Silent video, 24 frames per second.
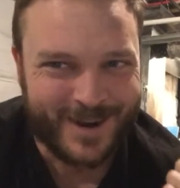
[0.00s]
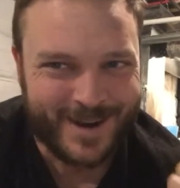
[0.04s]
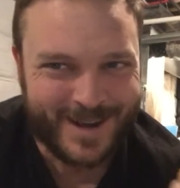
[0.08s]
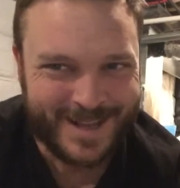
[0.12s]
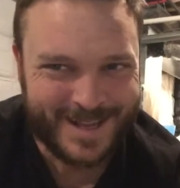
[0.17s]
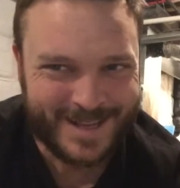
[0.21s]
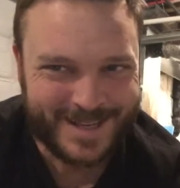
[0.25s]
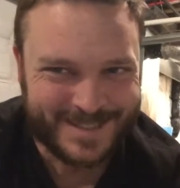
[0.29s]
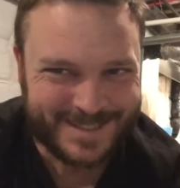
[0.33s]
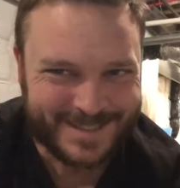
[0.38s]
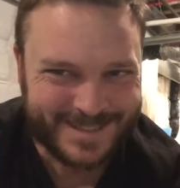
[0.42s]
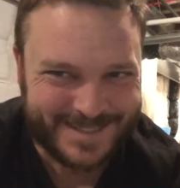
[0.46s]

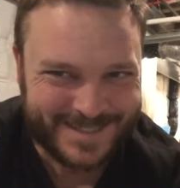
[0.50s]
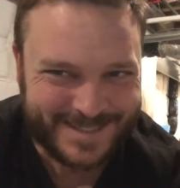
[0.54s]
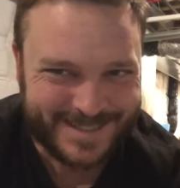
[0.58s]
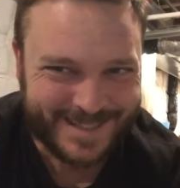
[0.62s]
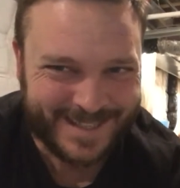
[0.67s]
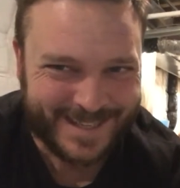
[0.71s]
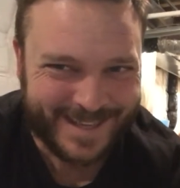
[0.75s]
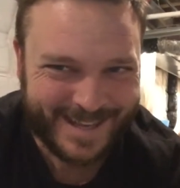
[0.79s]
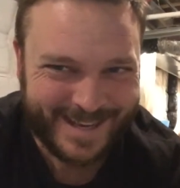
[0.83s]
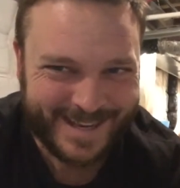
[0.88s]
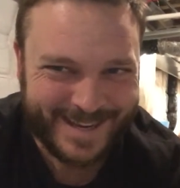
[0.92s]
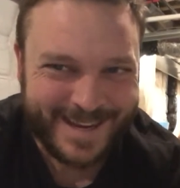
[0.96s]
artist?
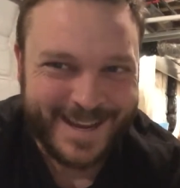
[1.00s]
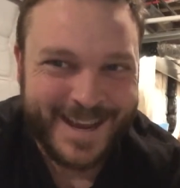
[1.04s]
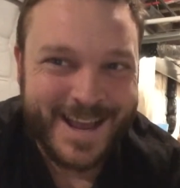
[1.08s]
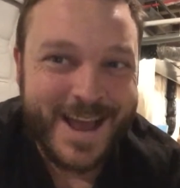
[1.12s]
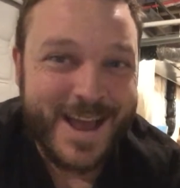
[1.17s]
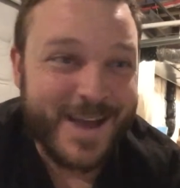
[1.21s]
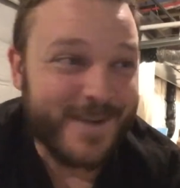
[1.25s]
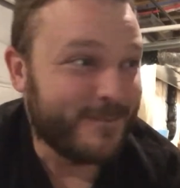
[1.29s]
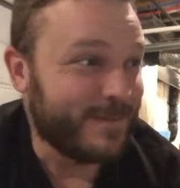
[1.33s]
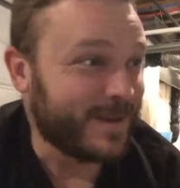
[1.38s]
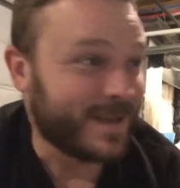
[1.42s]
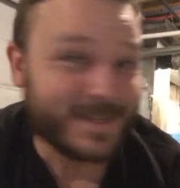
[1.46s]
like,
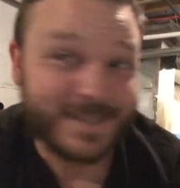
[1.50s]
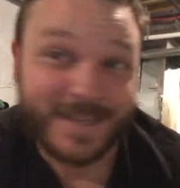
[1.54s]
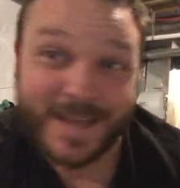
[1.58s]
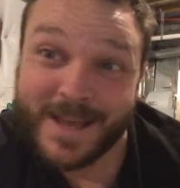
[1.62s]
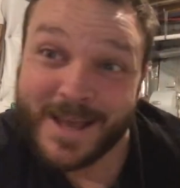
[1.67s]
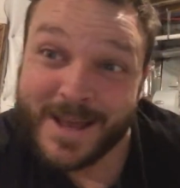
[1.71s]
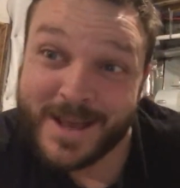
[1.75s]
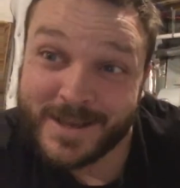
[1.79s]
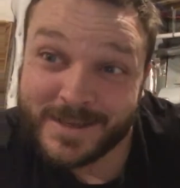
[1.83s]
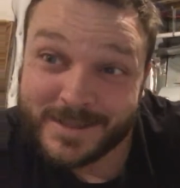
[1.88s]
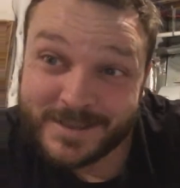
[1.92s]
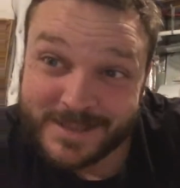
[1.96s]
because that,
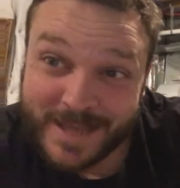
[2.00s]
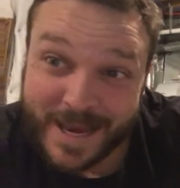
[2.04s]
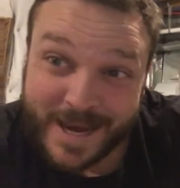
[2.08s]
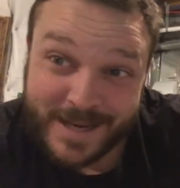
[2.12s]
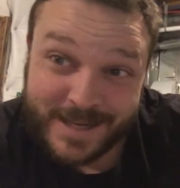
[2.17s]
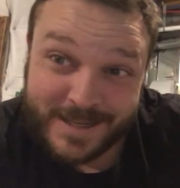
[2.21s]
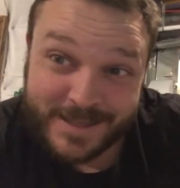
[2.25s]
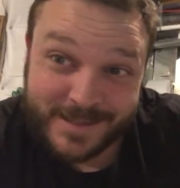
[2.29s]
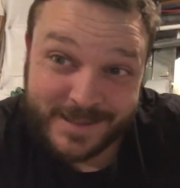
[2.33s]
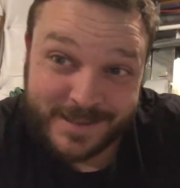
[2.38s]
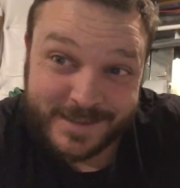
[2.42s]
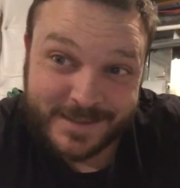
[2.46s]

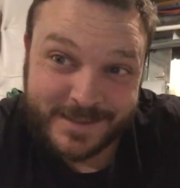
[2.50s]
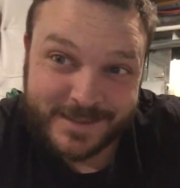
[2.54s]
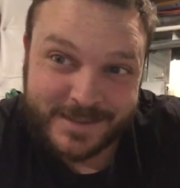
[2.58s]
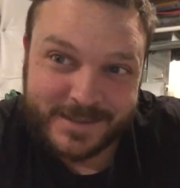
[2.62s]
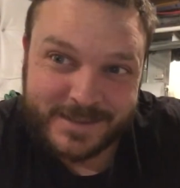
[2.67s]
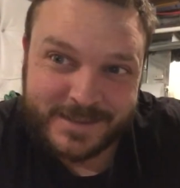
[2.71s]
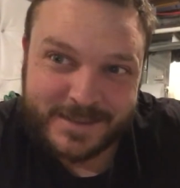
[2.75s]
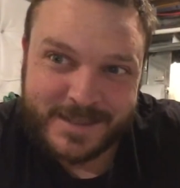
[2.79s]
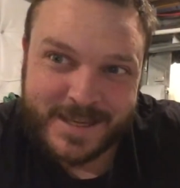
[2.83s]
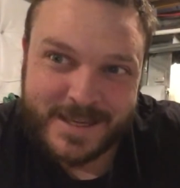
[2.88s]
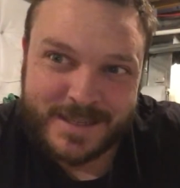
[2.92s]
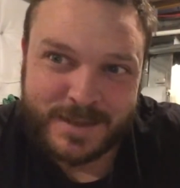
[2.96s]
Satan
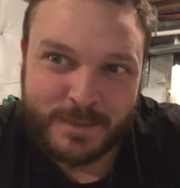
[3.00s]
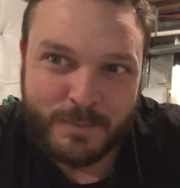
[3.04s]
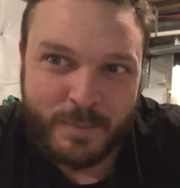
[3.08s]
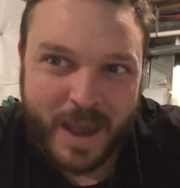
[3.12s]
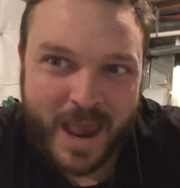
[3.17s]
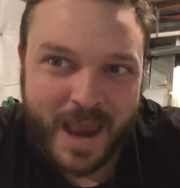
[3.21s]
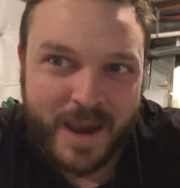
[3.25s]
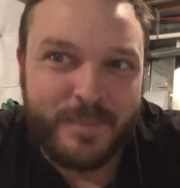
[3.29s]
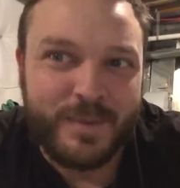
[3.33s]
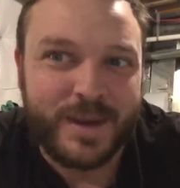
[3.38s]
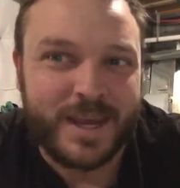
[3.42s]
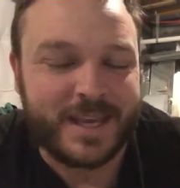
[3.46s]
sees a
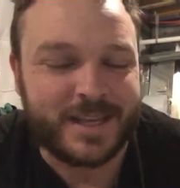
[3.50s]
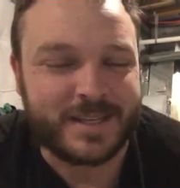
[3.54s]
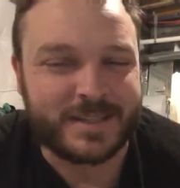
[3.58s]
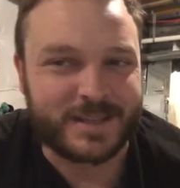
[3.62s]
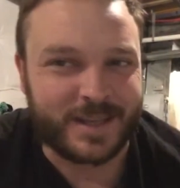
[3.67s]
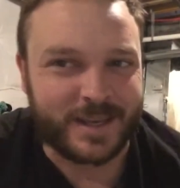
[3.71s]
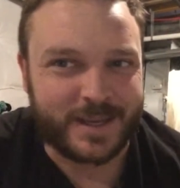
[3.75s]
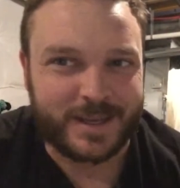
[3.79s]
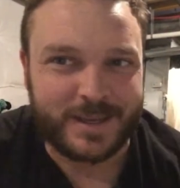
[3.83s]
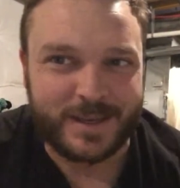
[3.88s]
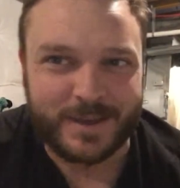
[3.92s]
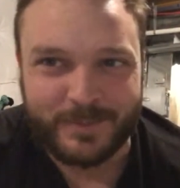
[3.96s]
baby is
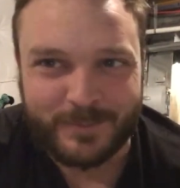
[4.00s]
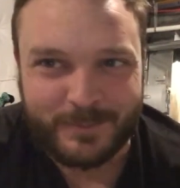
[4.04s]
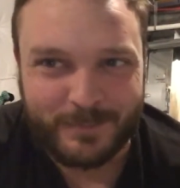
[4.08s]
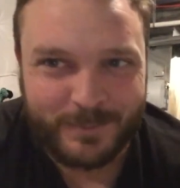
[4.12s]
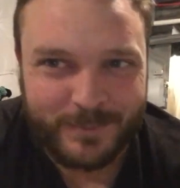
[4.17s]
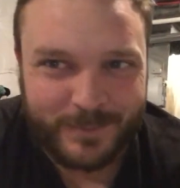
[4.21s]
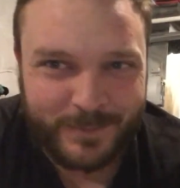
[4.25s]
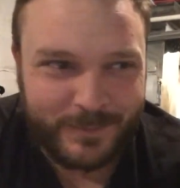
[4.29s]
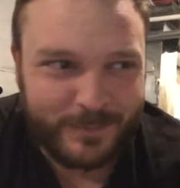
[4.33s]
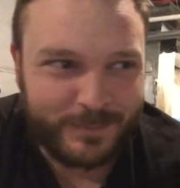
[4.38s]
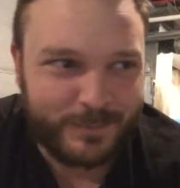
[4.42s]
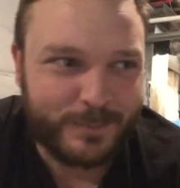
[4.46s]
like
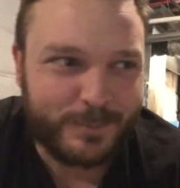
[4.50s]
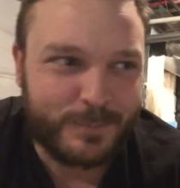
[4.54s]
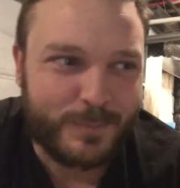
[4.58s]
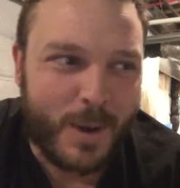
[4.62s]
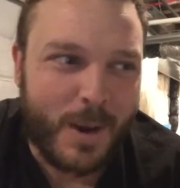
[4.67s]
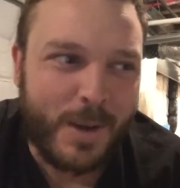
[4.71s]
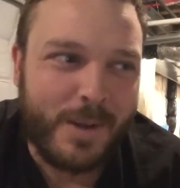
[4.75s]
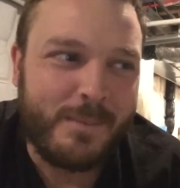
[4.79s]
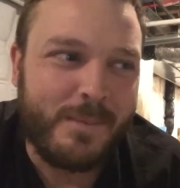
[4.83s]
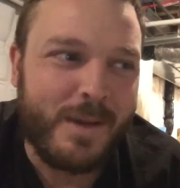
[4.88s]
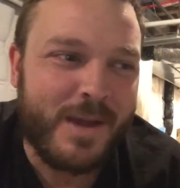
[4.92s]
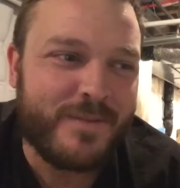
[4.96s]

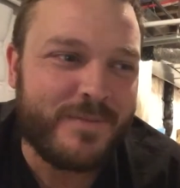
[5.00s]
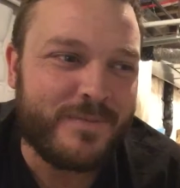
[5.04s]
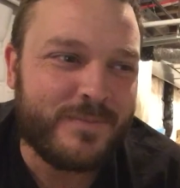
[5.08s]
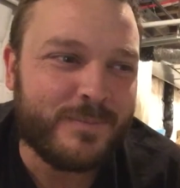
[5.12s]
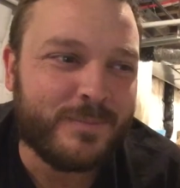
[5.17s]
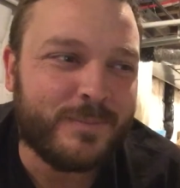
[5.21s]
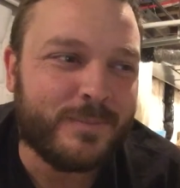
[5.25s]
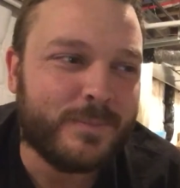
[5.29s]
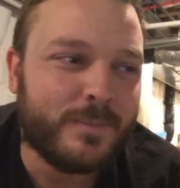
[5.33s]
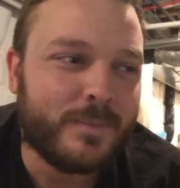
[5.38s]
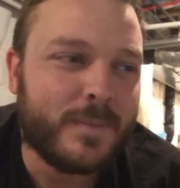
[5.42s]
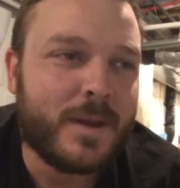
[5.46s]
probably my
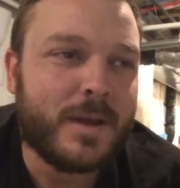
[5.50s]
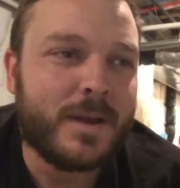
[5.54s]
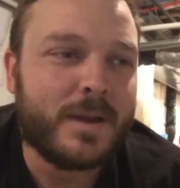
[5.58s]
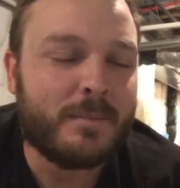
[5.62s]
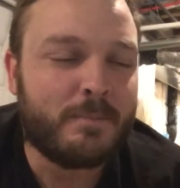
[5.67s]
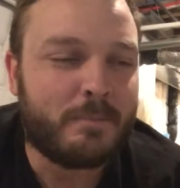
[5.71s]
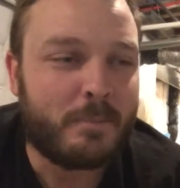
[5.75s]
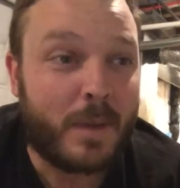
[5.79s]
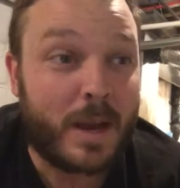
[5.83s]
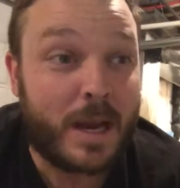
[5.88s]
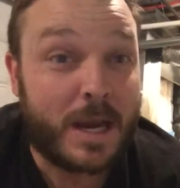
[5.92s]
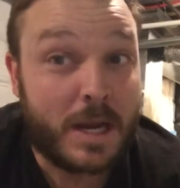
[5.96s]

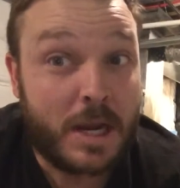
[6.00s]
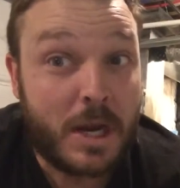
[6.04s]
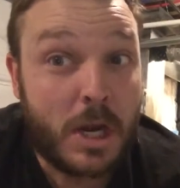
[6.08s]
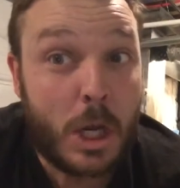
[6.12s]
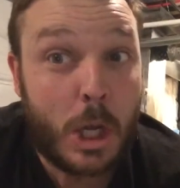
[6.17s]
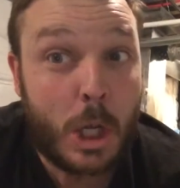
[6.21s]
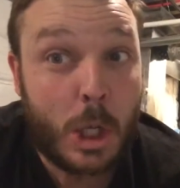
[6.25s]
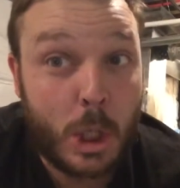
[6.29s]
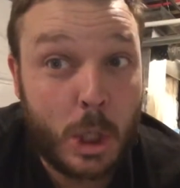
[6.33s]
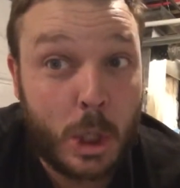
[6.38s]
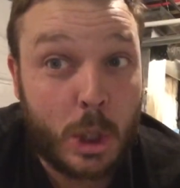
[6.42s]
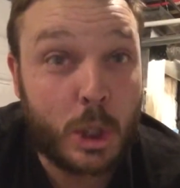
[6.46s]
my
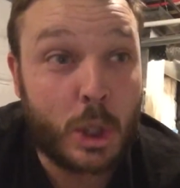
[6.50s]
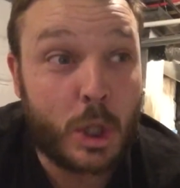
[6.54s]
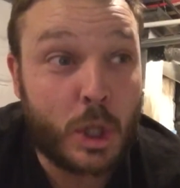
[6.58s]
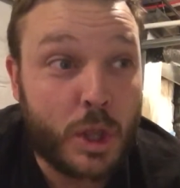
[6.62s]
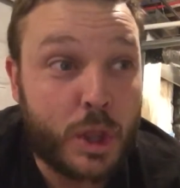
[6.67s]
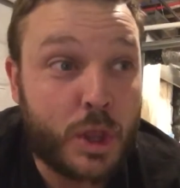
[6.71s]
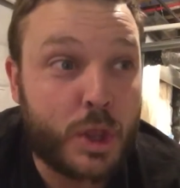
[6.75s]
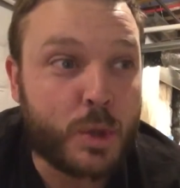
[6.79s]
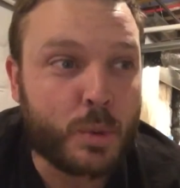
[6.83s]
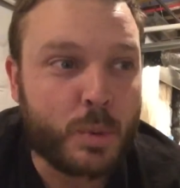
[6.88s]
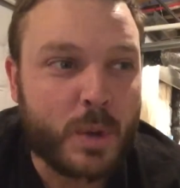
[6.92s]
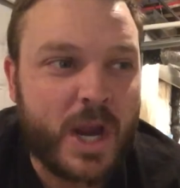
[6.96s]

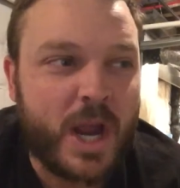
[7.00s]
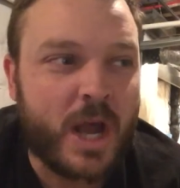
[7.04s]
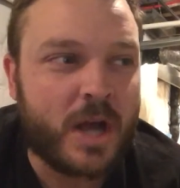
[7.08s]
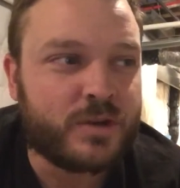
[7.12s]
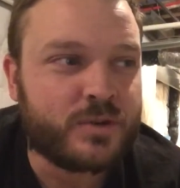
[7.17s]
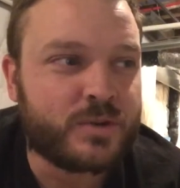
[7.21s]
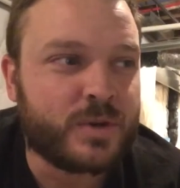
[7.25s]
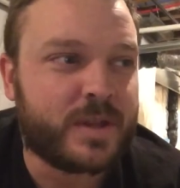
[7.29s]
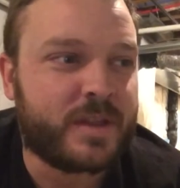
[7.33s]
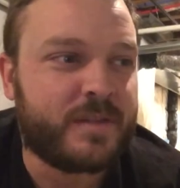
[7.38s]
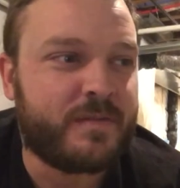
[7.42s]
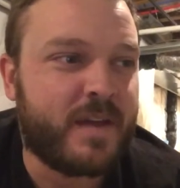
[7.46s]

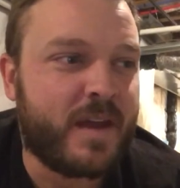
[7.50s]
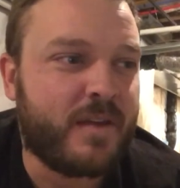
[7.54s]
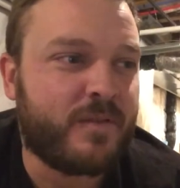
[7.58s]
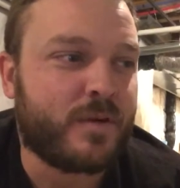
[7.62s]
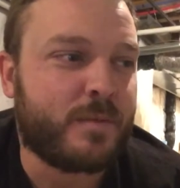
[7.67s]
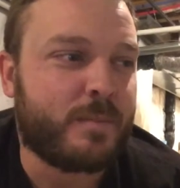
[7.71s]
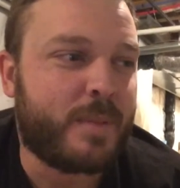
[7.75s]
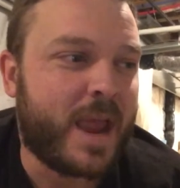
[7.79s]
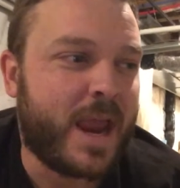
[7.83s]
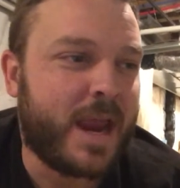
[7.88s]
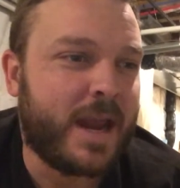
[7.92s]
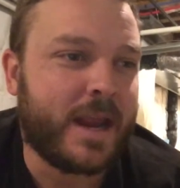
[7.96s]
300th
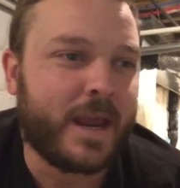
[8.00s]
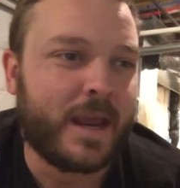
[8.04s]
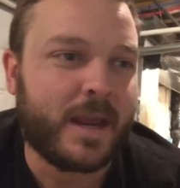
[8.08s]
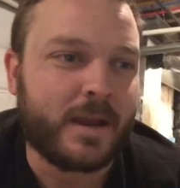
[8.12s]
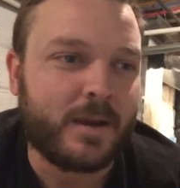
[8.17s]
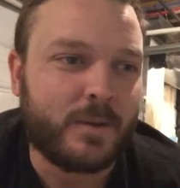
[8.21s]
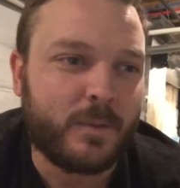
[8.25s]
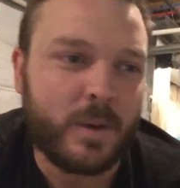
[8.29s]
favorite painting.